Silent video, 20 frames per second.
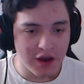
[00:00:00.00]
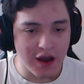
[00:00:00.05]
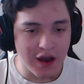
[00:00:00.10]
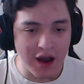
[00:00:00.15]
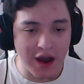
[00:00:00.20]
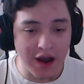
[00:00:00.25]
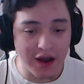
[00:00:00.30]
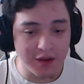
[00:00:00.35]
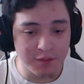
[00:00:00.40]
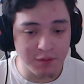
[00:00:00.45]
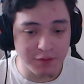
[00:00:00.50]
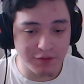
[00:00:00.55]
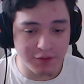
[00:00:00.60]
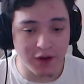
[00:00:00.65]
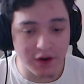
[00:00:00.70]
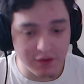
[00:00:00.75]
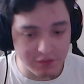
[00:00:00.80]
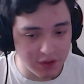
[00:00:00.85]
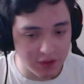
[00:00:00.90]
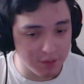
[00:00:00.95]
I am a fan
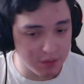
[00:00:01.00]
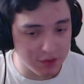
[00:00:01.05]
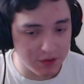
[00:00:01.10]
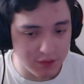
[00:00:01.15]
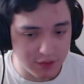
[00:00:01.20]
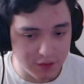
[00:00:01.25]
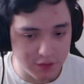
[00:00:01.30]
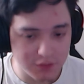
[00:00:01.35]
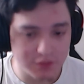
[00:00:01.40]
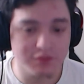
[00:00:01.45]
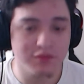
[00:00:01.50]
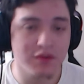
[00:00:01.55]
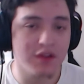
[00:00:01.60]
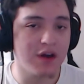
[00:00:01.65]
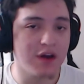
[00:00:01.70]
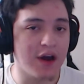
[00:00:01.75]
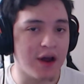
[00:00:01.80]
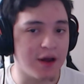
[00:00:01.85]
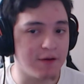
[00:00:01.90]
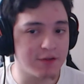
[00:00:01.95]
of the MCU.
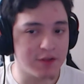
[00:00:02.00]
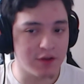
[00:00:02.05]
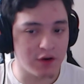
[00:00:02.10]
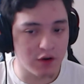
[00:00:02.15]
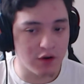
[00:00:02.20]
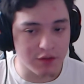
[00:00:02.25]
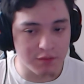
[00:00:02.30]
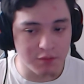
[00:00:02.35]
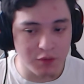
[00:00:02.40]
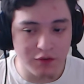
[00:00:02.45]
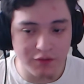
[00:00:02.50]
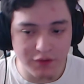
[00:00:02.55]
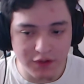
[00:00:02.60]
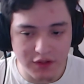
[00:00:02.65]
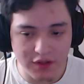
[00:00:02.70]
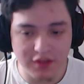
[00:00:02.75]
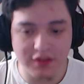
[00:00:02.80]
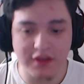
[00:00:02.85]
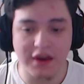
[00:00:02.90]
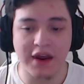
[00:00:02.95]
I have seen all the
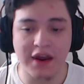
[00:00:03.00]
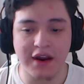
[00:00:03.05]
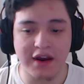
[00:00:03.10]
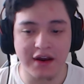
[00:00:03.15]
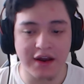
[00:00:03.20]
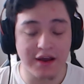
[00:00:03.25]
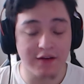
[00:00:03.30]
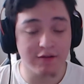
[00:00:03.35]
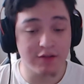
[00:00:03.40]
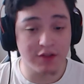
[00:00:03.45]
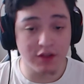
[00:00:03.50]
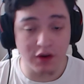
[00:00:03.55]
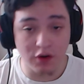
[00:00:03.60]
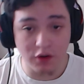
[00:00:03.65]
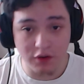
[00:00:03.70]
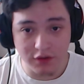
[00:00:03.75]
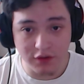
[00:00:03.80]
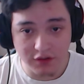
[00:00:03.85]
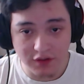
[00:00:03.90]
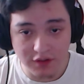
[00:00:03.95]
movies, and I have seen all
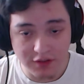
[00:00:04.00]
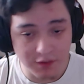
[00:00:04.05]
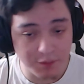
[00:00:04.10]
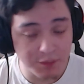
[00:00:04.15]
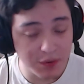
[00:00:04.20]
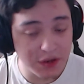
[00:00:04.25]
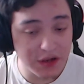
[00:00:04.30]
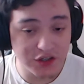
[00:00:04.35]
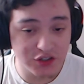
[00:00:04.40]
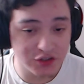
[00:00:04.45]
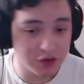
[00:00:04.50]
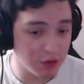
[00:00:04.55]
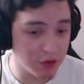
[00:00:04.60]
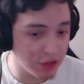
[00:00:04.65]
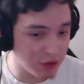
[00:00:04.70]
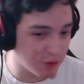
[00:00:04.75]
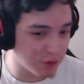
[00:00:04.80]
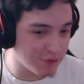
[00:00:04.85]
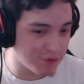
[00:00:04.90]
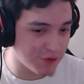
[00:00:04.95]
the Disney Plus shows
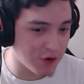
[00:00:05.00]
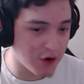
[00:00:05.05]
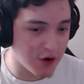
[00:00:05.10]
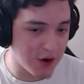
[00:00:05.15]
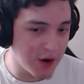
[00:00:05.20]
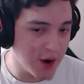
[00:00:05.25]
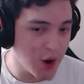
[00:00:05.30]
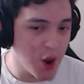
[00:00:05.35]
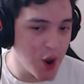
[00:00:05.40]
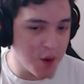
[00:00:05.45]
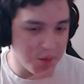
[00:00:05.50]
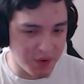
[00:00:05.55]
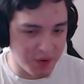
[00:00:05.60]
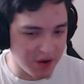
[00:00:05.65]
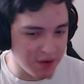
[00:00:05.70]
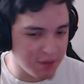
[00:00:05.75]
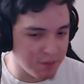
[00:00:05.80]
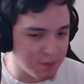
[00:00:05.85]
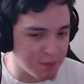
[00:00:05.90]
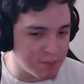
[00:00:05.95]
so far, but
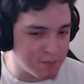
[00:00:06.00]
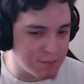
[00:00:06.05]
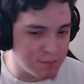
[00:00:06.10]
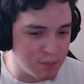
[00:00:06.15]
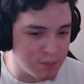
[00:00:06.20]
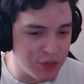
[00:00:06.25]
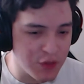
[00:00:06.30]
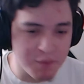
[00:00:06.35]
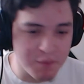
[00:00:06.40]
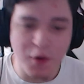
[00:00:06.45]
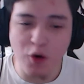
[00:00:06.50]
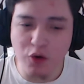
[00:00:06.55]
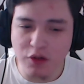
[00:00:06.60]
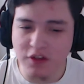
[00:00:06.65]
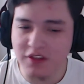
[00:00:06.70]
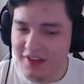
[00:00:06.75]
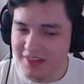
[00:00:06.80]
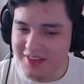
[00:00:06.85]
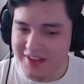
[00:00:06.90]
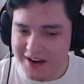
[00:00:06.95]
I'm the most
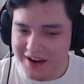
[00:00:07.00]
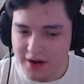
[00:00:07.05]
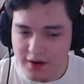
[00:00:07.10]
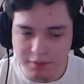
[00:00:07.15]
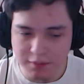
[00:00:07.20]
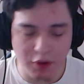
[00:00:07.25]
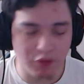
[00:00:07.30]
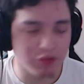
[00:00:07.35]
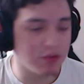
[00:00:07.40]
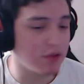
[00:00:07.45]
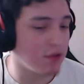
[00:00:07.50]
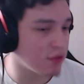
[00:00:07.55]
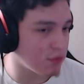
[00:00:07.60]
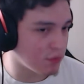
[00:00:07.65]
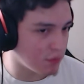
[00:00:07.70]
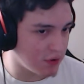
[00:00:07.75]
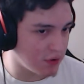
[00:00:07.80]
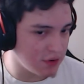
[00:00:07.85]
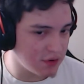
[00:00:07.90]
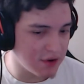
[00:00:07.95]
excited about this
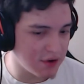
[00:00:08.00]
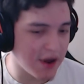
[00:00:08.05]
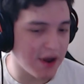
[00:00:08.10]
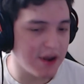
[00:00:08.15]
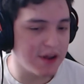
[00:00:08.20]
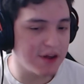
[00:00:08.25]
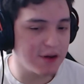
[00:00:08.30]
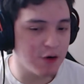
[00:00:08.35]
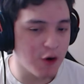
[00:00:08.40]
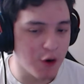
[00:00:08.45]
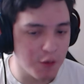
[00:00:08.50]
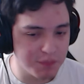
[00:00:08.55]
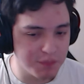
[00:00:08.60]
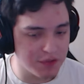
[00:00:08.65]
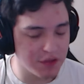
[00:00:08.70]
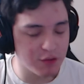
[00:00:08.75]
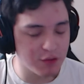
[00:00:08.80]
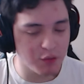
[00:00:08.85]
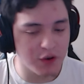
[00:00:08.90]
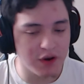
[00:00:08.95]
one. I hope
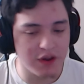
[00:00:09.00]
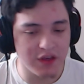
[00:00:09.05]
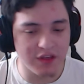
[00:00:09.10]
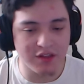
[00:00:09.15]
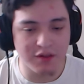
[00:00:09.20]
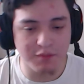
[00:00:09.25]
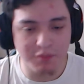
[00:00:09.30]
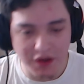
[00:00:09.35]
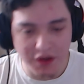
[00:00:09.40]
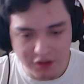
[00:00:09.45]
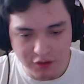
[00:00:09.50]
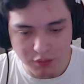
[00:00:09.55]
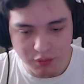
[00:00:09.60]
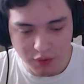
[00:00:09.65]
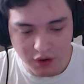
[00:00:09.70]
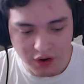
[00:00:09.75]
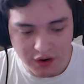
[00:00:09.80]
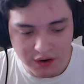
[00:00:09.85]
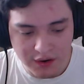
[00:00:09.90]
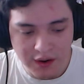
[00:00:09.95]
this one is the best
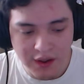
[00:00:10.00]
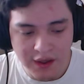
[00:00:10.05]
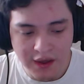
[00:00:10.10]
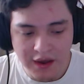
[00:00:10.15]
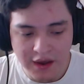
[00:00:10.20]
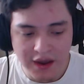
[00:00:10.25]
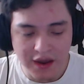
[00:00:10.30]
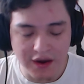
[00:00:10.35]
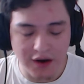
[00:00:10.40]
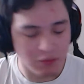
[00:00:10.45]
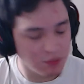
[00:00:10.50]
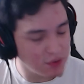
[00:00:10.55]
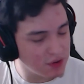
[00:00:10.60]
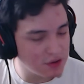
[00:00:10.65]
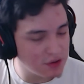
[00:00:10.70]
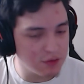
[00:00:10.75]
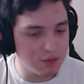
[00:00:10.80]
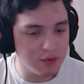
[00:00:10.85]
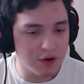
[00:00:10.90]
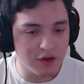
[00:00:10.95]
one, and I really
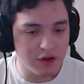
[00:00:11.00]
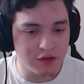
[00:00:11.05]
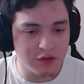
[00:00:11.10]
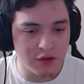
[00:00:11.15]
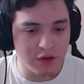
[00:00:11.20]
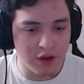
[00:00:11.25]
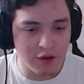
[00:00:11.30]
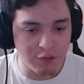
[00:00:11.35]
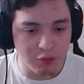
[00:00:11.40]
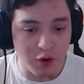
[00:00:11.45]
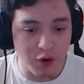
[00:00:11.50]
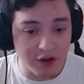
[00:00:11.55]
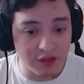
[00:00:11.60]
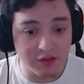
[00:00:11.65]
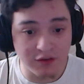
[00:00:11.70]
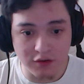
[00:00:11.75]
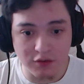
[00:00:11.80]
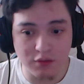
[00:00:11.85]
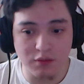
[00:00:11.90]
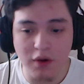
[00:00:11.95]
do want it to
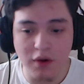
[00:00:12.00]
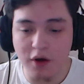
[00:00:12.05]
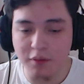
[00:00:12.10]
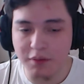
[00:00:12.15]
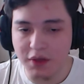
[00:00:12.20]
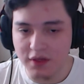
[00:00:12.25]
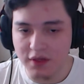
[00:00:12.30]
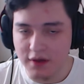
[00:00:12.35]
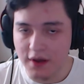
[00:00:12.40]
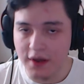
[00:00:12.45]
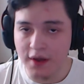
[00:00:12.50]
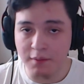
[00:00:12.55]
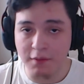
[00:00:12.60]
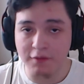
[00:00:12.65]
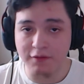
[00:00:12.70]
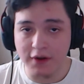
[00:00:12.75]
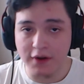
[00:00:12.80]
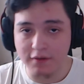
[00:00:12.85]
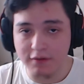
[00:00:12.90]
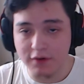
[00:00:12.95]
do well because I am a
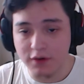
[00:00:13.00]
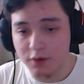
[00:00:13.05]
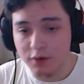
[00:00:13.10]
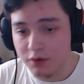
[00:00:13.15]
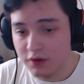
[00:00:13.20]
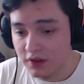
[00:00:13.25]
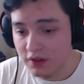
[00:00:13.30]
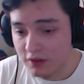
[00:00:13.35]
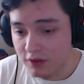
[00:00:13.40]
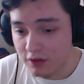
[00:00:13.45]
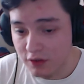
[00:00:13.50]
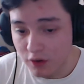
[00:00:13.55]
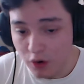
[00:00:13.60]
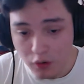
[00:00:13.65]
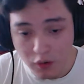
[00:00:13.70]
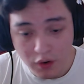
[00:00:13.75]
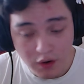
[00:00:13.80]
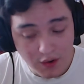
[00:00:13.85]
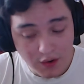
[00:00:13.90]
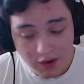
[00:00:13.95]
fan of Loki,
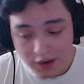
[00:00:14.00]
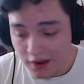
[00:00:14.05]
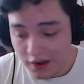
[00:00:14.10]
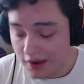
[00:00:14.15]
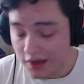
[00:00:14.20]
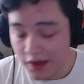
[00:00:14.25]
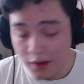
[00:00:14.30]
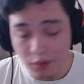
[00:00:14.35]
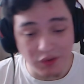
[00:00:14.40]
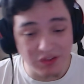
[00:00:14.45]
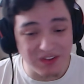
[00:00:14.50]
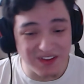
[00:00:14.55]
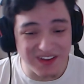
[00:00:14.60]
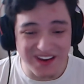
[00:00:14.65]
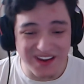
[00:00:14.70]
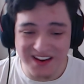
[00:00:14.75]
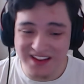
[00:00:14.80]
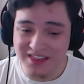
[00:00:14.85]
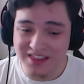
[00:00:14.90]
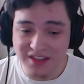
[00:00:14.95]
so I can't wait to get
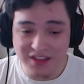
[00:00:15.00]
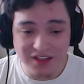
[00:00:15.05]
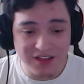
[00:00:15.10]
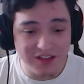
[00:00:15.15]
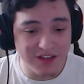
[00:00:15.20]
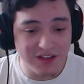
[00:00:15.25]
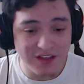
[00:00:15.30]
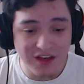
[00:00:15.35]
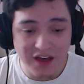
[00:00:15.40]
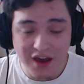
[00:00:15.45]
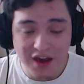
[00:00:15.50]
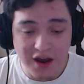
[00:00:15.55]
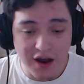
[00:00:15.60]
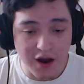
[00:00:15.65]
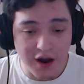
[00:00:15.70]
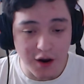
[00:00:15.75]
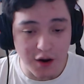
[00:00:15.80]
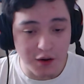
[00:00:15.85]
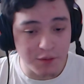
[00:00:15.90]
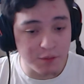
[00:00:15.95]
in this.
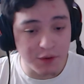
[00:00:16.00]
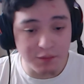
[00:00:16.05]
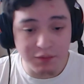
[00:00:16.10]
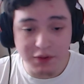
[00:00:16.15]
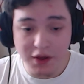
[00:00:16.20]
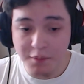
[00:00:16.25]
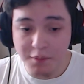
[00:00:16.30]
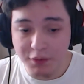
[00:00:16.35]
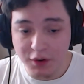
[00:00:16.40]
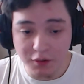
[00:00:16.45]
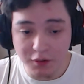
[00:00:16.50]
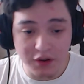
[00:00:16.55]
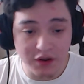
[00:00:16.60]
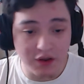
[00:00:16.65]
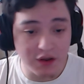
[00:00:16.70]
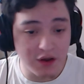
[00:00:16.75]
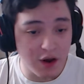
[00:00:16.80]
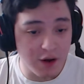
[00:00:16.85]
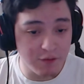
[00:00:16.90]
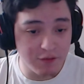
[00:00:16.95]
I'm going to be
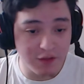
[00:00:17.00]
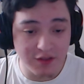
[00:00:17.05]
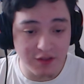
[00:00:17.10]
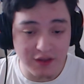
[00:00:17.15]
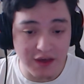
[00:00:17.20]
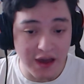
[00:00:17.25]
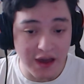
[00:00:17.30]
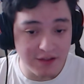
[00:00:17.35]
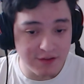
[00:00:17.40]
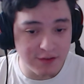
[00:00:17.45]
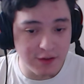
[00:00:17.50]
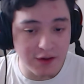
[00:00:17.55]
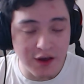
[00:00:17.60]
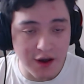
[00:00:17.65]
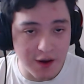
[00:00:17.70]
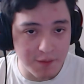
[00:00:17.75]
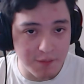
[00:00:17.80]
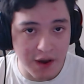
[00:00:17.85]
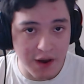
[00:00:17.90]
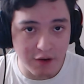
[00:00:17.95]
uploading, obviously, as they
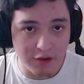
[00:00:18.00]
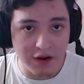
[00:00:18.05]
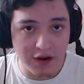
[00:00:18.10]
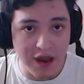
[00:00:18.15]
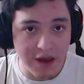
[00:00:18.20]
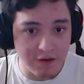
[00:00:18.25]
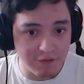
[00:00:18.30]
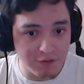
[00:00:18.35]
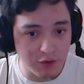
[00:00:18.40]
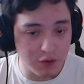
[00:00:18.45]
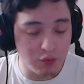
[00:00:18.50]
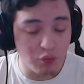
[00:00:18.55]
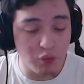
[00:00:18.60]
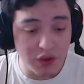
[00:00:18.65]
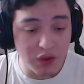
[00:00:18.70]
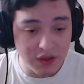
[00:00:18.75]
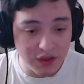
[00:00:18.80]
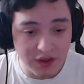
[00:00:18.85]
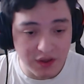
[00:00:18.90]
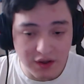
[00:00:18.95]
come out every
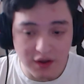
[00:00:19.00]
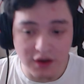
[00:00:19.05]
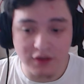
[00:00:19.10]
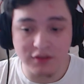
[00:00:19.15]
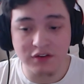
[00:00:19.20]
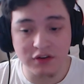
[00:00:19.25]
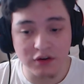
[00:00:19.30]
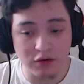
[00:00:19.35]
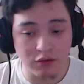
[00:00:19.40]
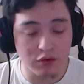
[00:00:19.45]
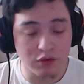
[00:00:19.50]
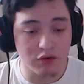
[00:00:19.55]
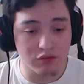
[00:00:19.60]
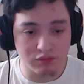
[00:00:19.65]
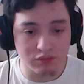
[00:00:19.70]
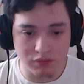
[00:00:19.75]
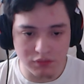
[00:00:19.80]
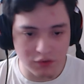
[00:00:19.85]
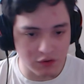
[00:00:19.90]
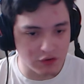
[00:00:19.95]
week until
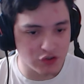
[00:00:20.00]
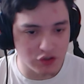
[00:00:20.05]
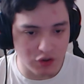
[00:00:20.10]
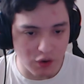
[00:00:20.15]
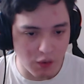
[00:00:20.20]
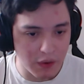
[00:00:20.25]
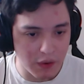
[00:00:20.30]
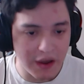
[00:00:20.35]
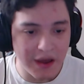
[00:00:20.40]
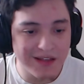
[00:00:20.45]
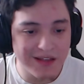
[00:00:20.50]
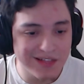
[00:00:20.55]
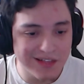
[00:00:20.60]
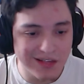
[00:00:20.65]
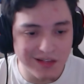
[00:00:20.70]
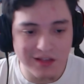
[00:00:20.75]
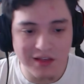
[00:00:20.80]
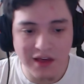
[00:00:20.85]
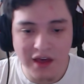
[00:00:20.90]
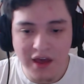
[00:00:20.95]
the show
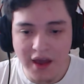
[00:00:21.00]
ends.